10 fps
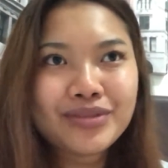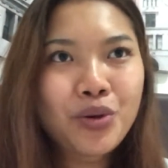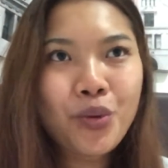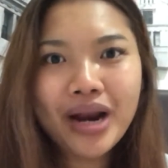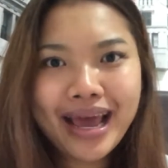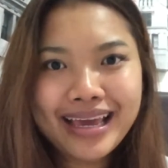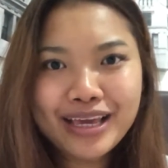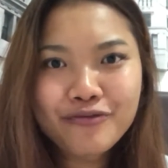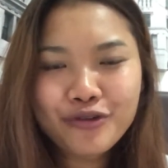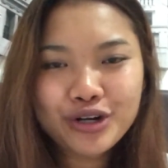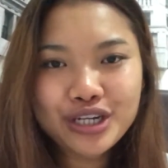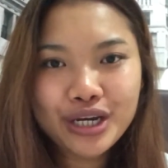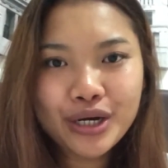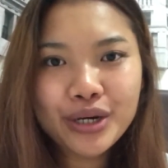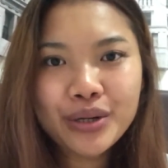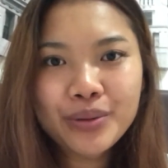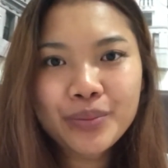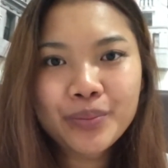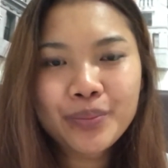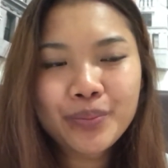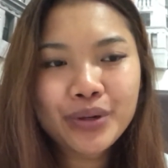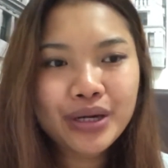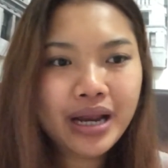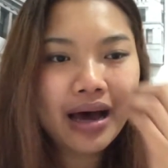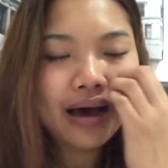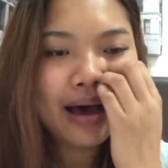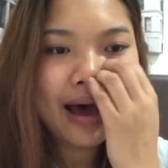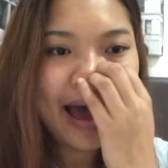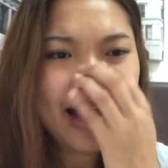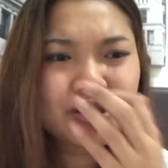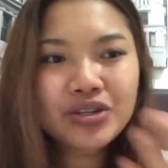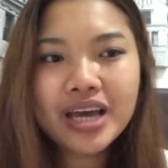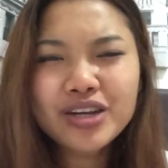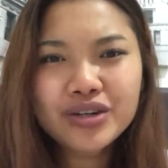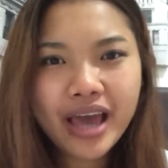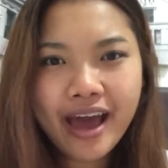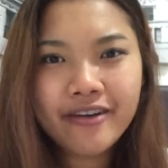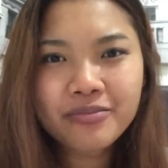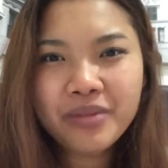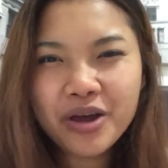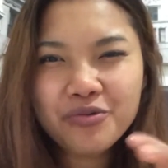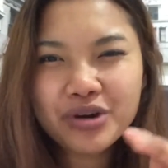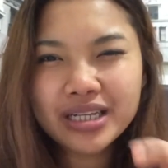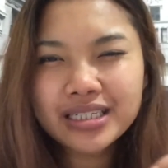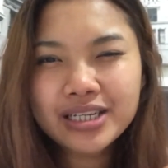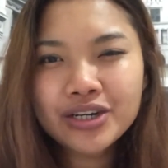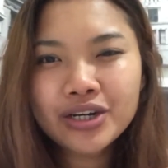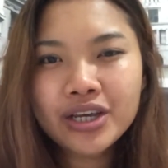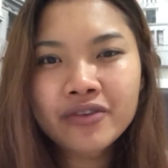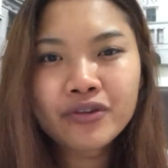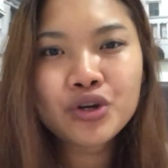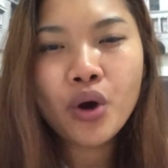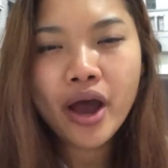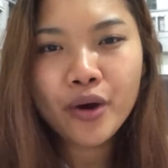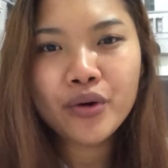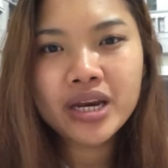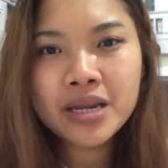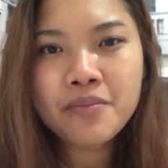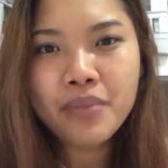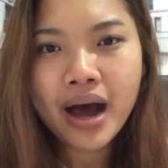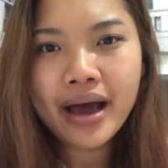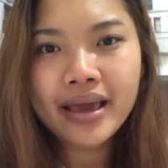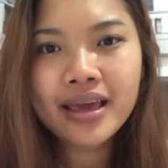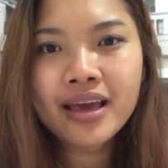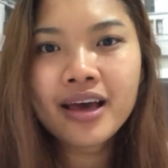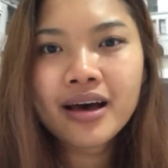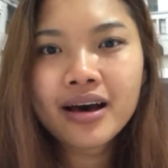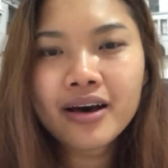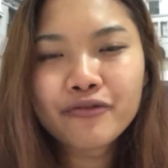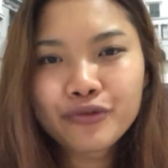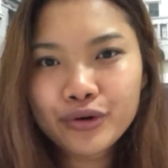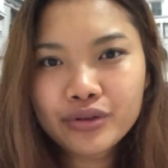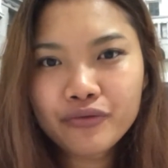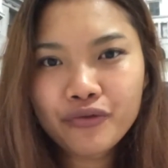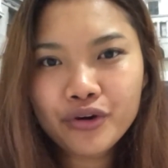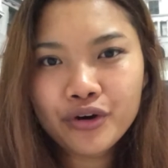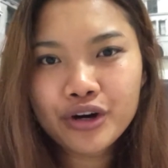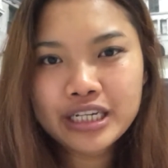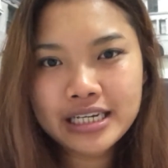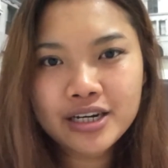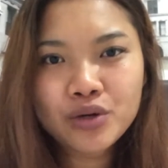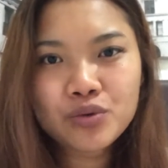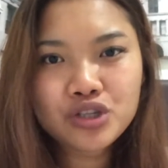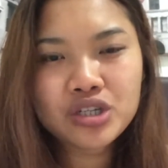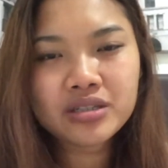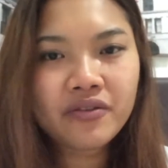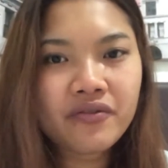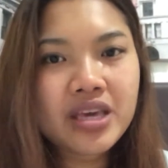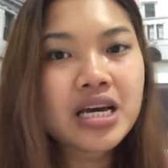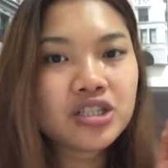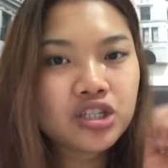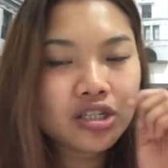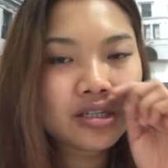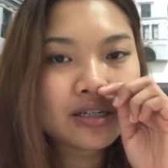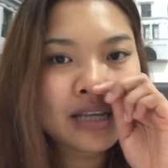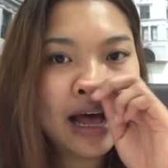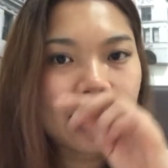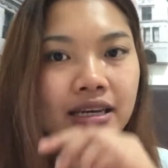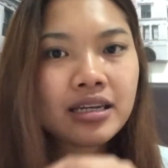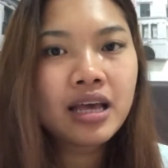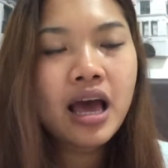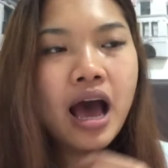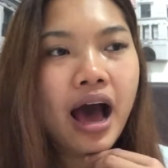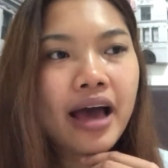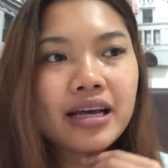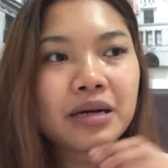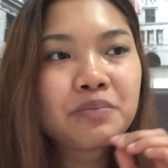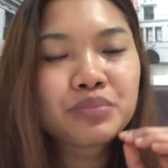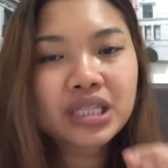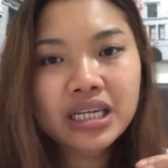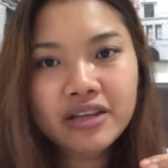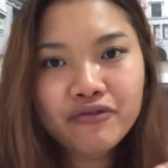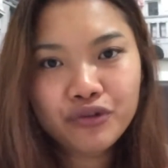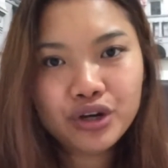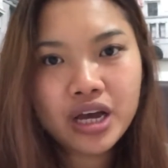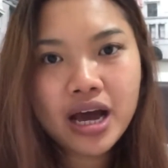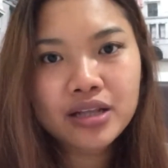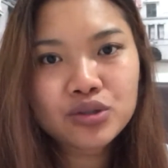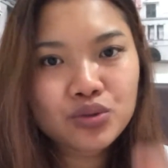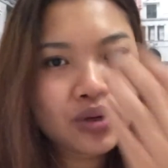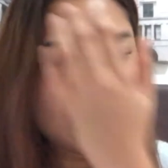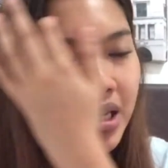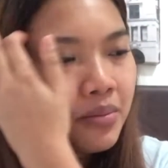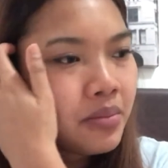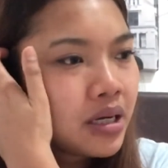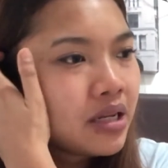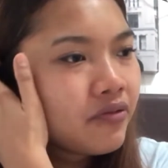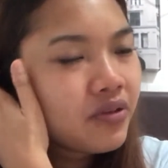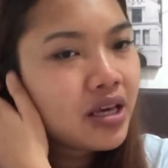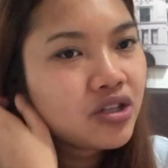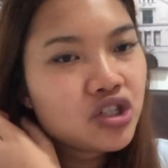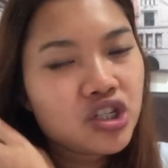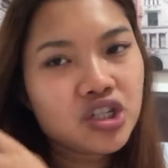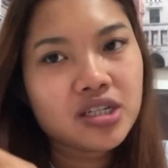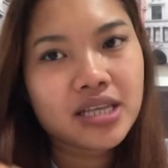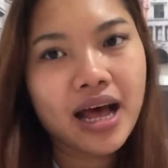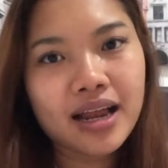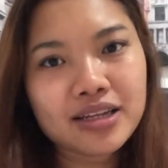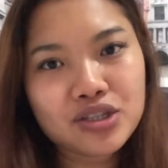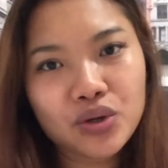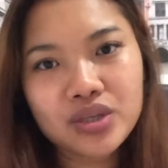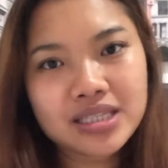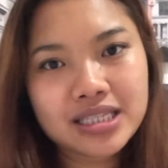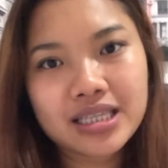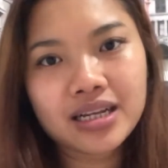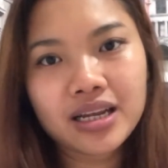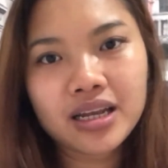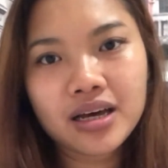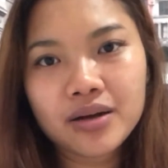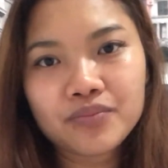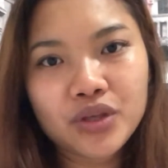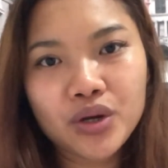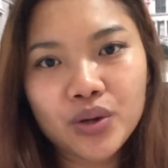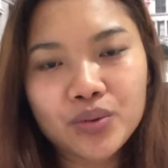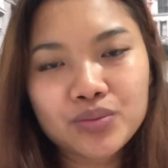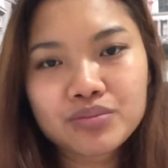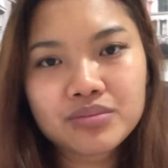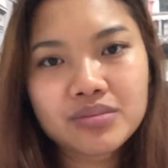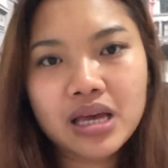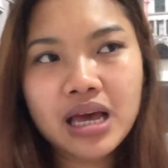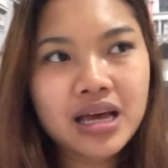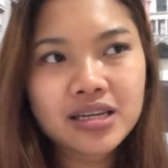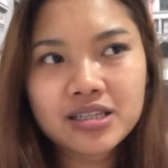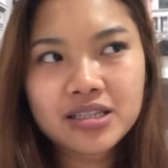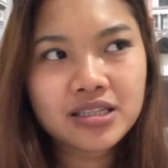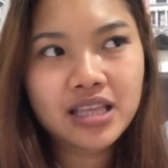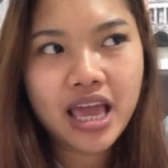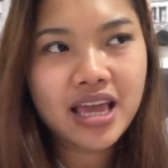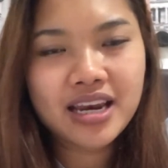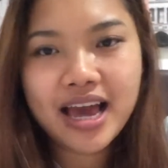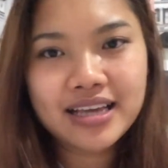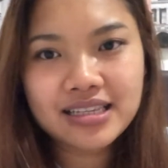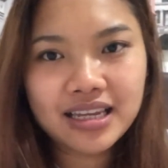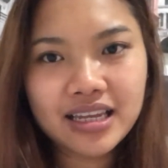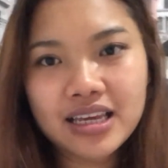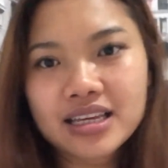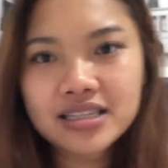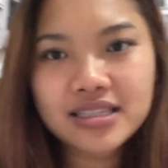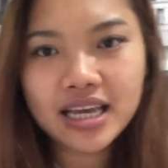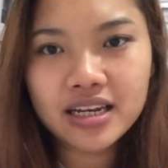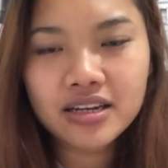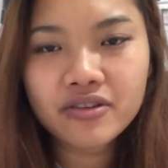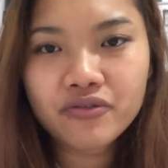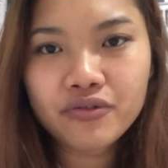what I eat for dinner, but actually I don't have my real dinner, even though I already buy a food for dinner, which is a vegan Caesar salad. I completely forgot to eat the vegan Caesar salad, so it's still you know, stay nicely inside the